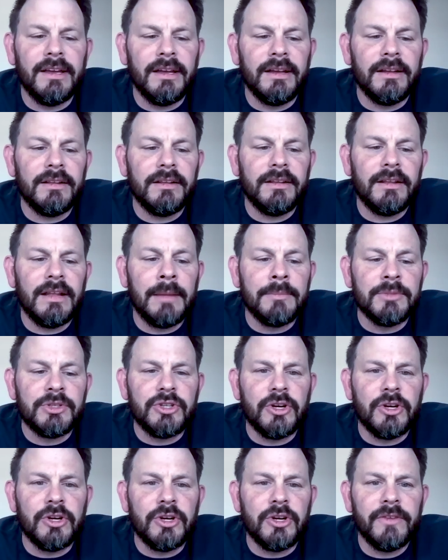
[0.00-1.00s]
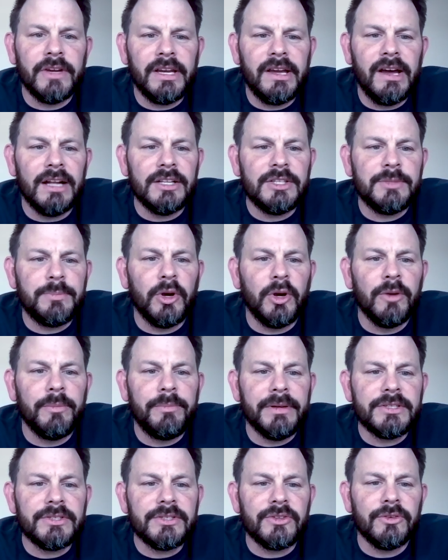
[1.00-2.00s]
I'm serving God's
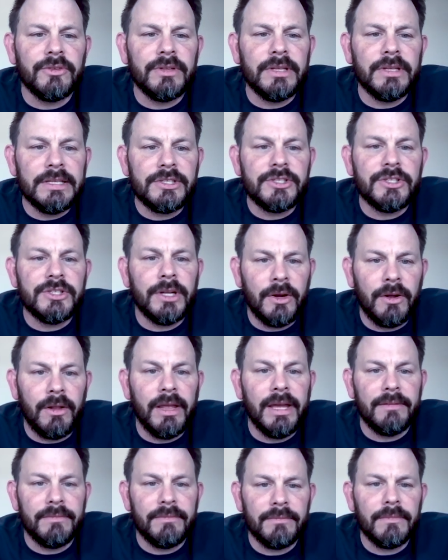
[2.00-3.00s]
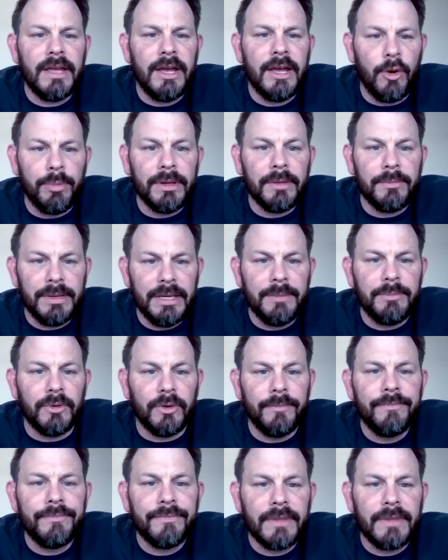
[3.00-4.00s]
purpose through this, you know, like helping
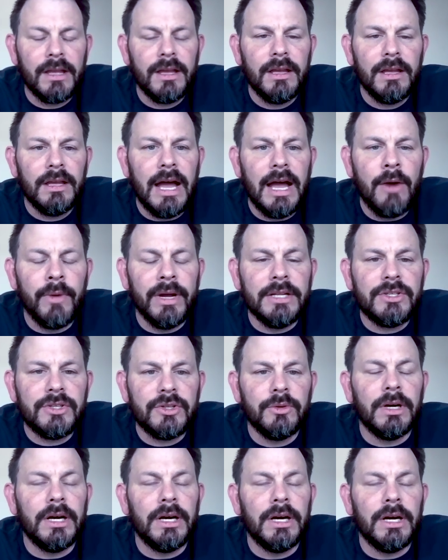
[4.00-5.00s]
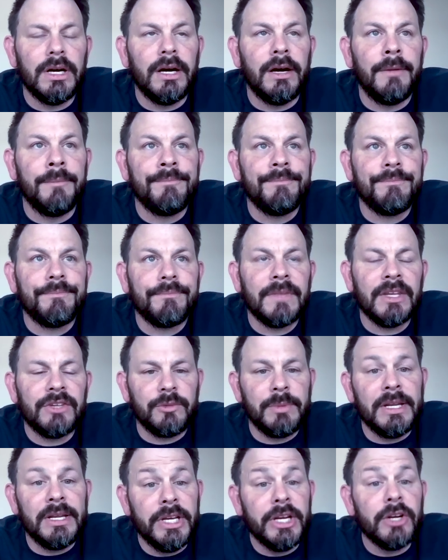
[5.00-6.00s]
people. I went to,
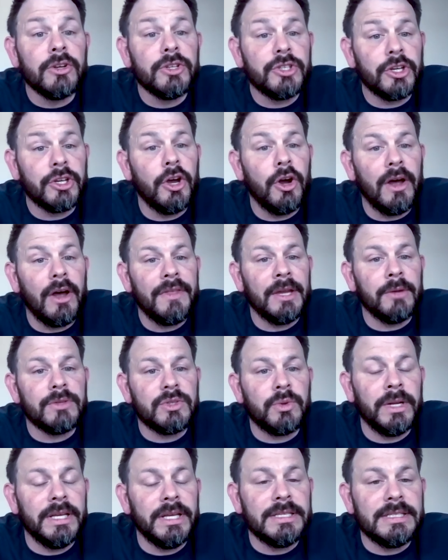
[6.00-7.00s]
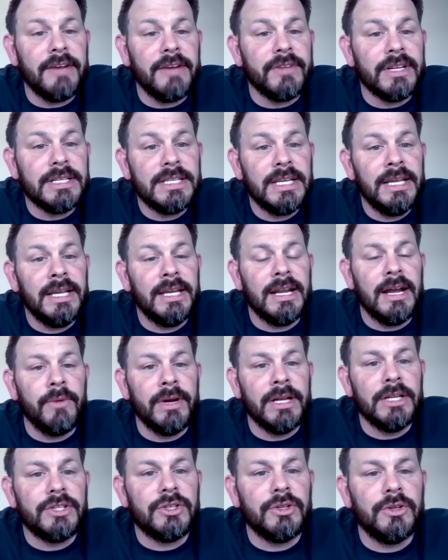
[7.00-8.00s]
this has been years ago, I think it was 2017. I
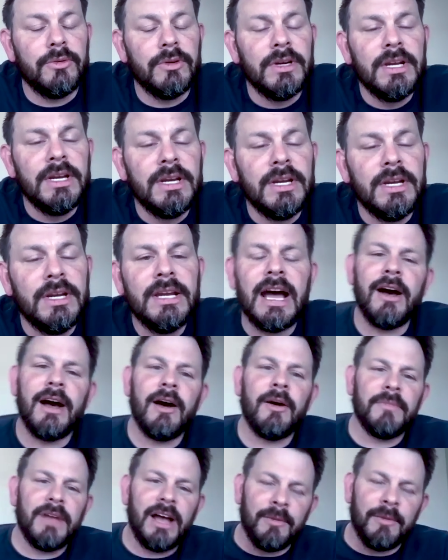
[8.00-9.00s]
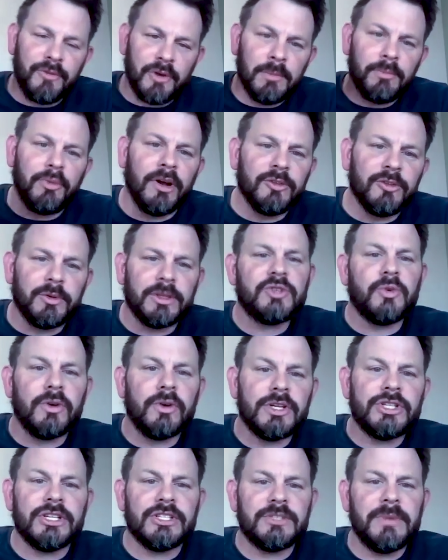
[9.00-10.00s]
went to, I'm from Brunswick,
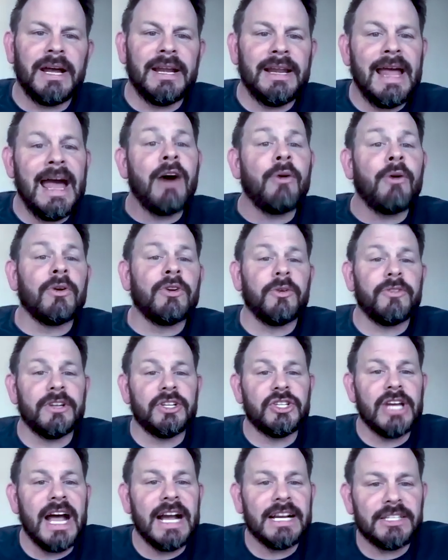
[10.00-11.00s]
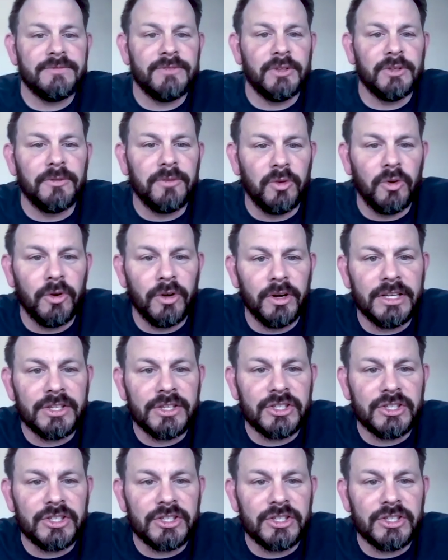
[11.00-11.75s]
Georgia. It's about an hour north of Jacksonville, Florida.